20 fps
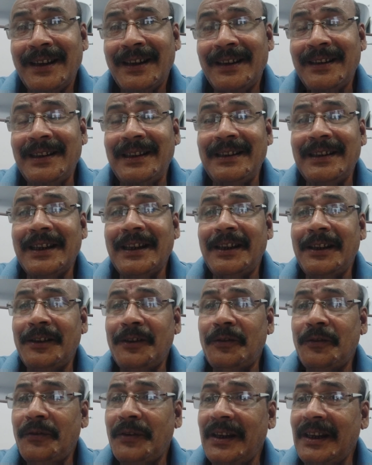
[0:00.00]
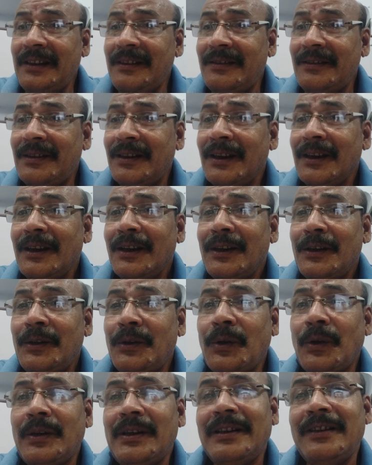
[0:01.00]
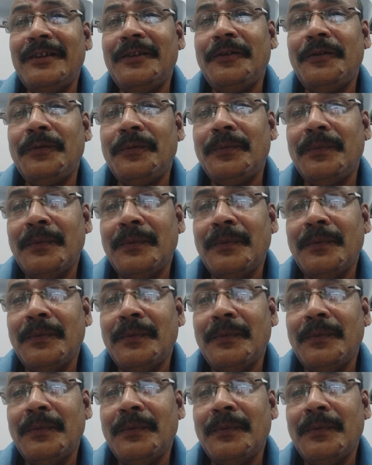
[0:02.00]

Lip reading: Neither his face nor his